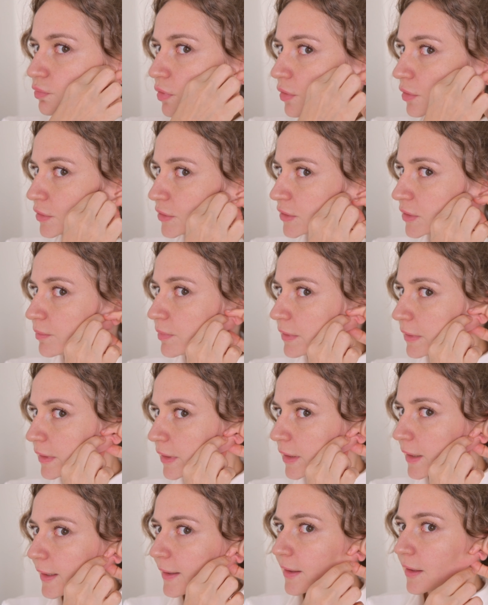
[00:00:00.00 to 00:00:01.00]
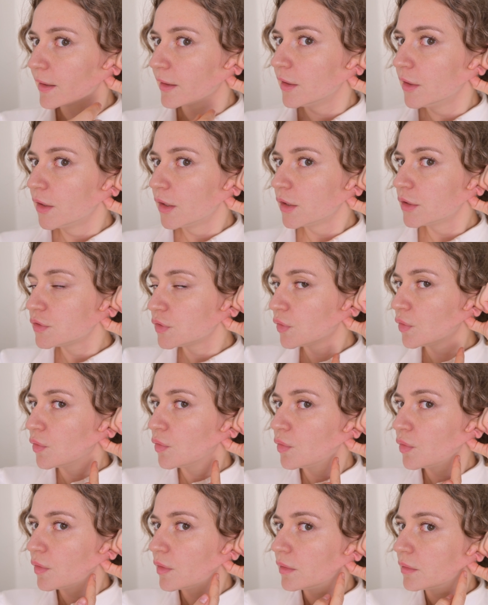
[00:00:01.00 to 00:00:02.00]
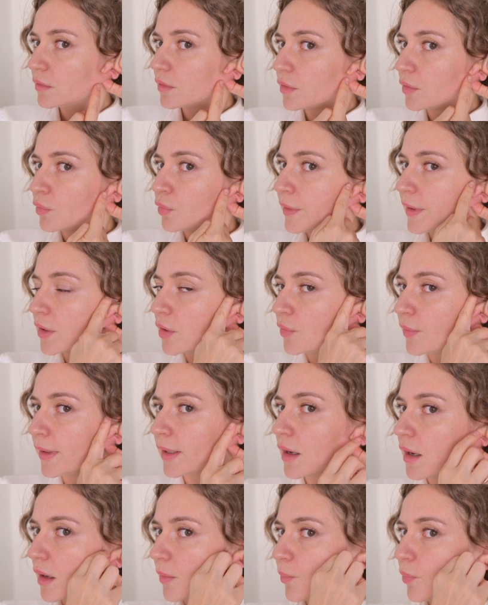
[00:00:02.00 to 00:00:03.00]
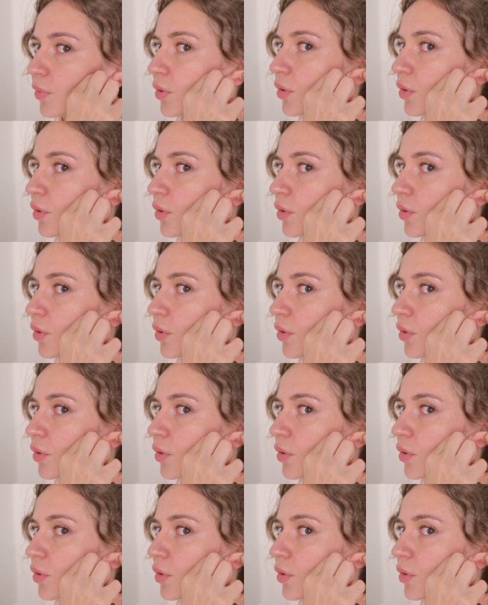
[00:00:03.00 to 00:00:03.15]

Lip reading: possibly can. So we're going up.